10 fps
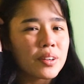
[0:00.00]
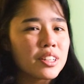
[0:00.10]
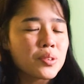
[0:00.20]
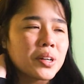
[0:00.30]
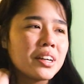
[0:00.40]

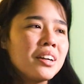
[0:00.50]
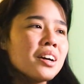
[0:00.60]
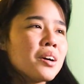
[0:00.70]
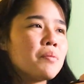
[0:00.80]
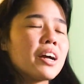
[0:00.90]
2020,
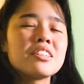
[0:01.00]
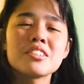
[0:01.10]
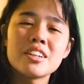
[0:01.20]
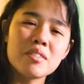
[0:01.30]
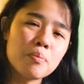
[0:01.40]
but I
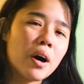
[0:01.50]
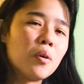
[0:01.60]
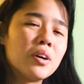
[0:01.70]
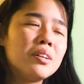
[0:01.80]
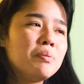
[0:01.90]
just never
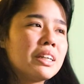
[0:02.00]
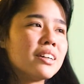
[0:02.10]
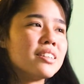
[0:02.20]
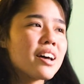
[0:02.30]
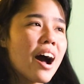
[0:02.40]
bought one
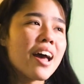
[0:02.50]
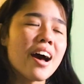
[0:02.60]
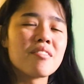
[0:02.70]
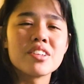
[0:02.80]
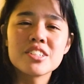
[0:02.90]
because I
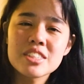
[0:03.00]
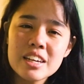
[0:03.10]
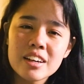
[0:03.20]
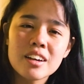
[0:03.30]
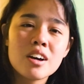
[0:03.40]
have this
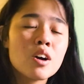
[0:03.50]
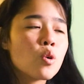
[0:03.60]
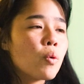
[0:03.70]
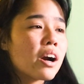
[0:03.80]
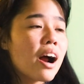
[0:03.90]
thing
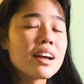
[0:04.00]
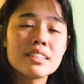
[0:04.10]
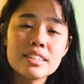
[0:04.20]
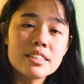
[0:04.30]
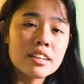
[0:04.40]
where I
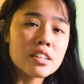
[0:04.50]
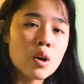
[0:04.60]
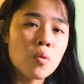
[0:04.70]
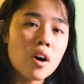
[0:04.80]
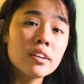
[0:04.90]
see things
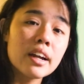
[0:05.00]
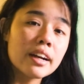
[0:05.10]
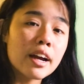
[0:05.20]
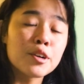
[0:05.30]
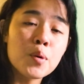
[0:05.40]
I want
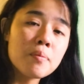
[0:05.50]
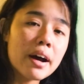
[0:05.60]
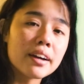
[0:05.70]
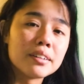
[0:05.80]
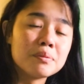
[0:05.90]
and I don't
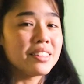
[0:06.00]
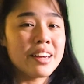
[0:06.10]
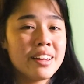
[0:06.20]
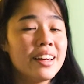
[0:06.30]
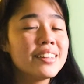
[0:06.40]
buy
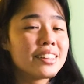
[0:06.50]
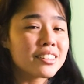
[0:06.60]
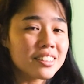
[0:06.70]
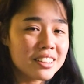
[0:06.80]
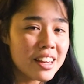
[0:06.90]
it. It
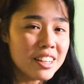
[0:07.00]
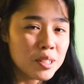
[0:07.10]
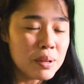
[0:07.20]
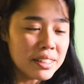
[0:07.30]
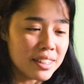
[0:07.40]
literally
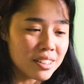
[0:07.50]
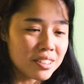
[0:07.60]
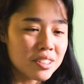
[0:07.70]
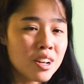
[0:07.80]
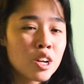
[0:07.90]
takes me
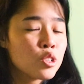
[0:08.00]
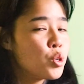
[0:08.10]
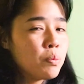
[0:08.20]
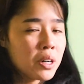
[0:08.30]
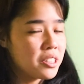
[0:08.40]
years
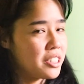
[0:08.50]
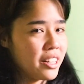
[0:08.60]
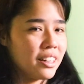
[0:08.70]
to purchase